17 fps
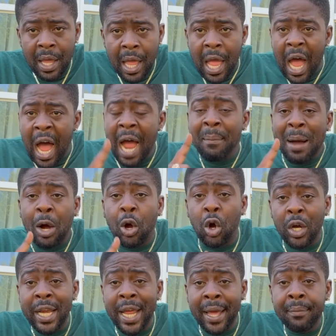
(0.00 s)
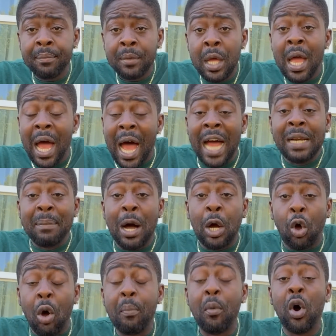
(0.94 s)
I'm a God there and he a
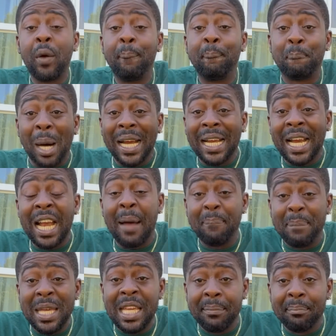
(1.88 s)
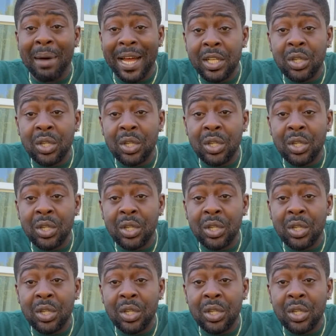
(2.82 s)
come out bad and a beat man